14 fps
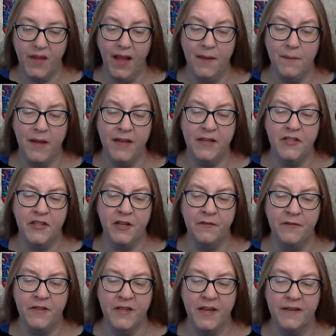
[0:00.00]
I made a
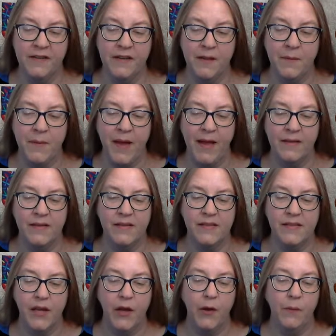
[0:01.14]
shift to get to the palace,
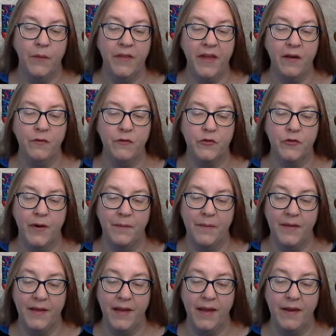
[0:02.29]
without
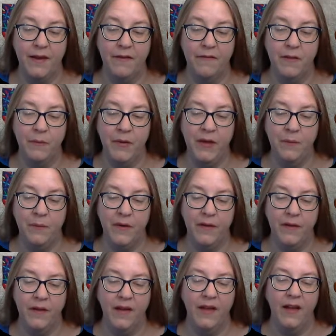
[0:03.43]
trampling any of the people.
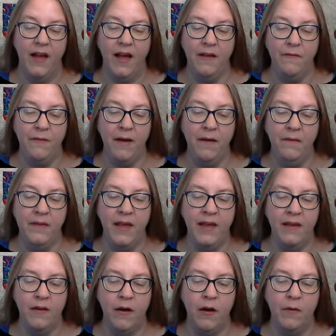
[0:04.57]
I found they
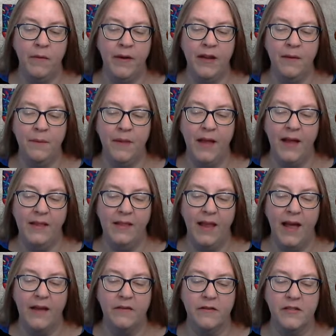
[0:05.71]
had already applied
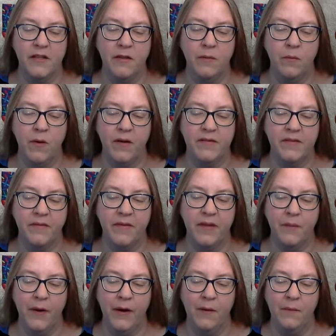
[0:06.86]
ladders to the walls of the
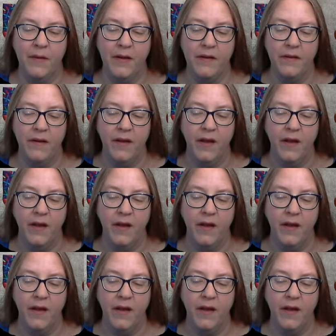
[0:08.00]
apartment,